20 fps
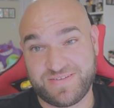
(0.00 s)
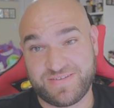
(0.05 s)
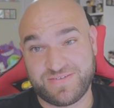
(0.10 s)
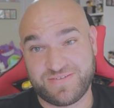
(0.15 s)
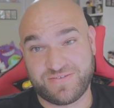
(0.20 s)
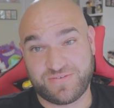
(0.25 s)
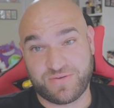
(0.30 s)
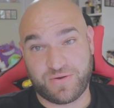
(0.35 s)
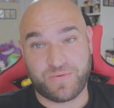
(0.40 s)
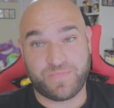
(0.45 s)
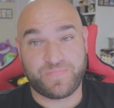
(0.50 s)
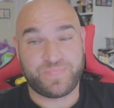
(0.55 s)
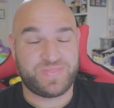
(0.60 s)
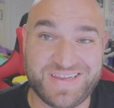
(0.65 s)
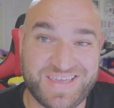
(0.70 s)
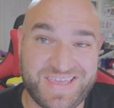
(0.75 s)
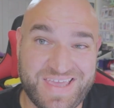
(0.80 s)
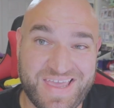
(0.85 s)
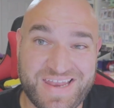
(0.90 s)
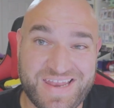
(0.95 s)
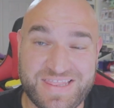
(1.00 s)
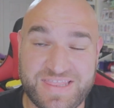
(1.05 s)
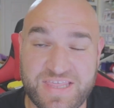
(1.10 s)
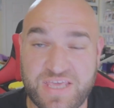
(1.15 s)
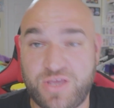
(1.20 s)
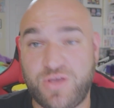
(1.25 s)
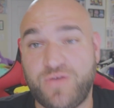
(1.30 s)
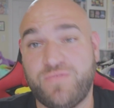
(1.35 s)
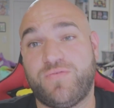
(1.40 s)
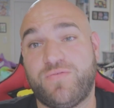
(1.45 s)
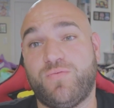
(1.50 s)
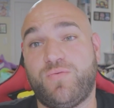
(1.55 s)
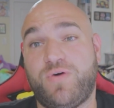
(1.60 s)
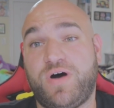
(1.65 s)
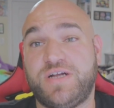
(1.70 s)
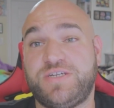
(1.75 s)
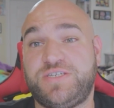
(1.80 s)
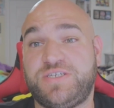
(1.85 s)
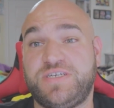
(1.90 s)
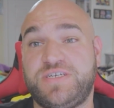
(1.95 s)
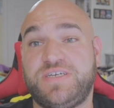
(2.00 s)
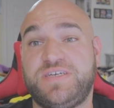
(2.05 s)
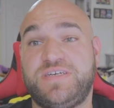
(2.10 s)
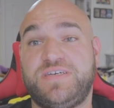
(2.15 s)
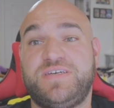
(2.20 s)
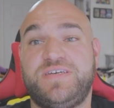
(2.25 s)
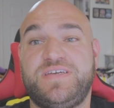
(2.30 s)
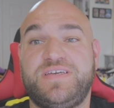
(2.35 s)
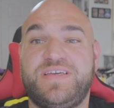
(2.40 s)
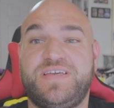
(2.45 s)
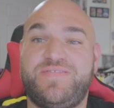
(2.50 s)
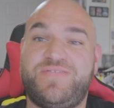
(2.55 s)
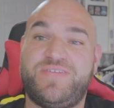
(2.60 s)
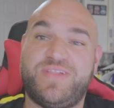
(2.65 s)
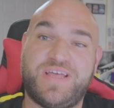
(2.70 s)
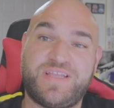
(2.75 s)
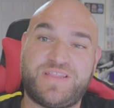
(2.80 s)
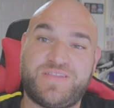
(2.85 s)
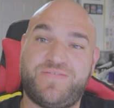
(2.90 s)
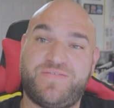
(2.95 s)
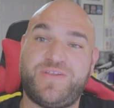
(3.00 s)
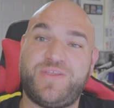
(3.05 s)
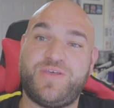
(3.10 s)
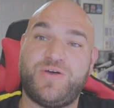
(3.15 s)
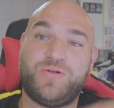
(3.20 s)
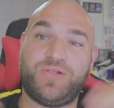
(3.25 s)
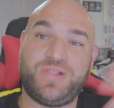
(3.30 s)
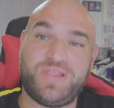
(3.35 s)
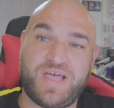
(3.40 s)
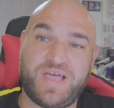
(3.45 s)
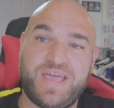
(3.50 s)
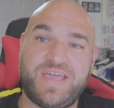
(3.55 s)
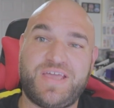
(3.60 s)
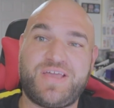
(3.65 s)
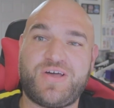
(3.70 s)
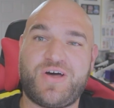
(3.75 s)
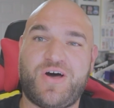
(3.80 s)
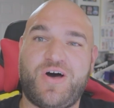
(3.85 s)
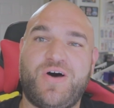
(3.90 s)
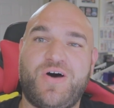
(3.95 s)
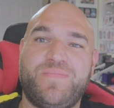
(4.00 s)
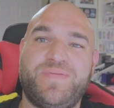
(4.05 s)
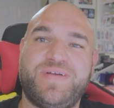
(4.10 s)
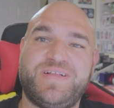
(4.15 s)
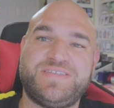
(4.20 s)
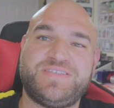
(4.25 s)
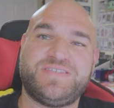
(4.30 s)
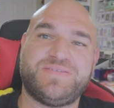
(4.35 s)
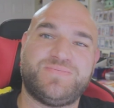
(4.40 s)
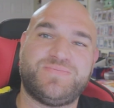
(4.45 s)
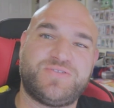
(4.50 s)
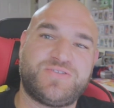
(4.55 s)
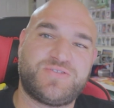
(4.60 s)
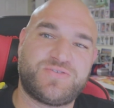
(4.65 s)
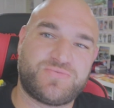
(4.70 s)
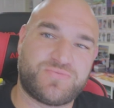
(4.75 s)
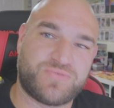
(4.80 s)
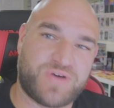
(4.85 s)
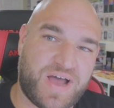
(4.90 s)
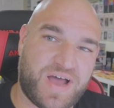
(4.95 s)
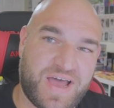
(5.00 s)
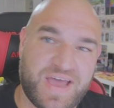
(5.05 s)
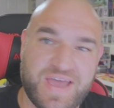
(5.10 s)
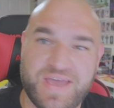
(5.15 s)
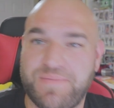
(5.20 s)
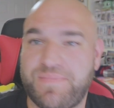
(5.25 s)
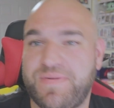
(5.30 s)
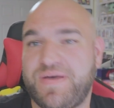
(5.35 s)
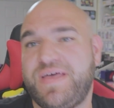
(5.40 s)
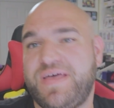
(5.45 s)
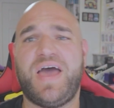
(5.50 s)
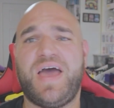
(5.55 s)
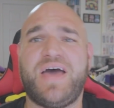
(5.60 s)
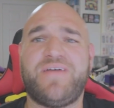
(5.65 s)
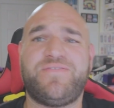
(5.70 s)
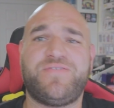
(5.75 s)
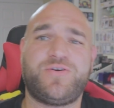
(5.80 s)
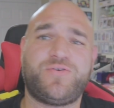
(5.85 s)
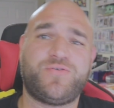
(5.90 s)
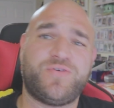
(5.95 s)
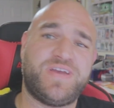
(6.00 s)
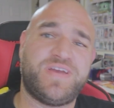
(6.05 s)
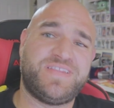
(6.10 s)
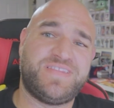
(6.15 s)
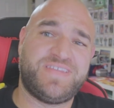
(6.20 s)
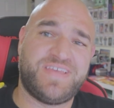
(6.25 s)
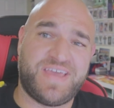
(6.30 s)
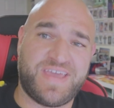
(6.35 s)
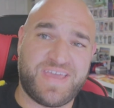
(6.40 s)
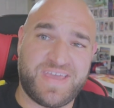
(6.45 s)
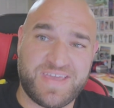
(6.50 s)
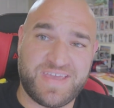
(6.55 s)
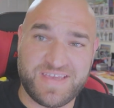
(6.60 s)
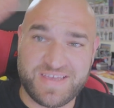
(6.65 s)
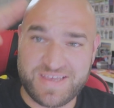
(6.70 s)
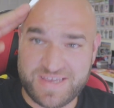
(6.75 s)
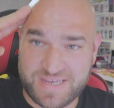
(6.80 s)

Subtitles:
So, again, thank you for watching. If you liked the video, like, comment, subscribe. Have a great day.